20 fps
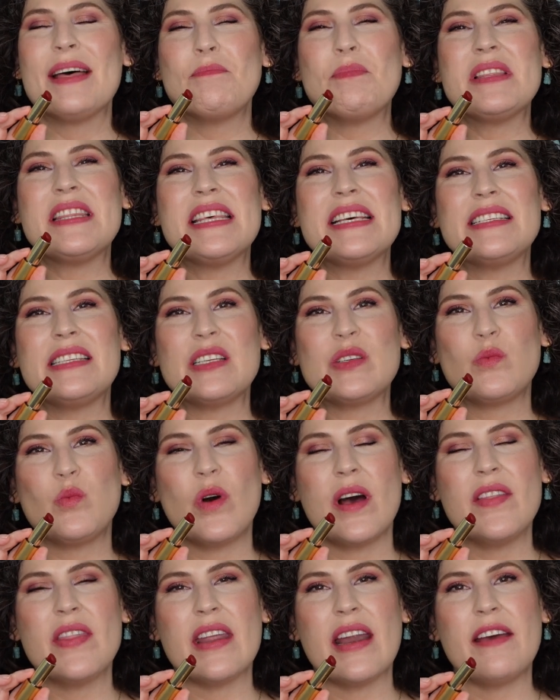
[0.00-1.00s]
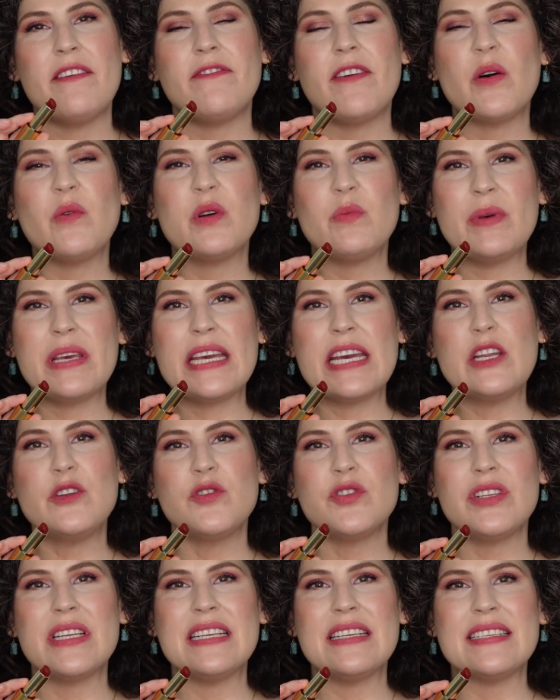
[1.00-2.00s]
but this is one that I felt would be
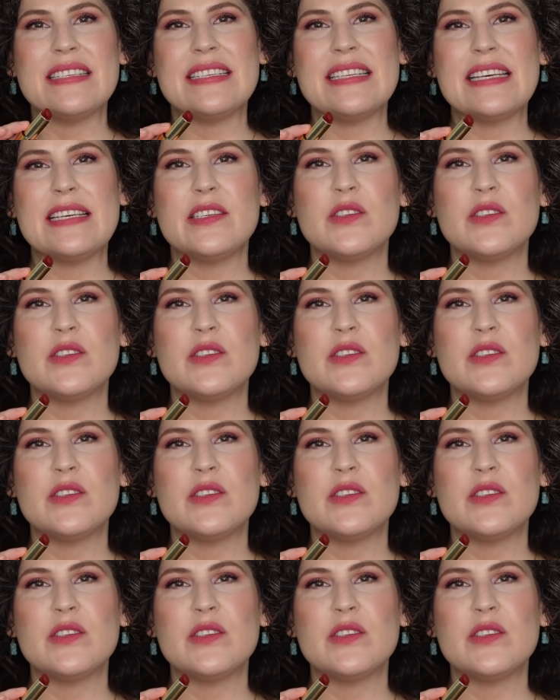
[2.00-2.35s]
interesting to see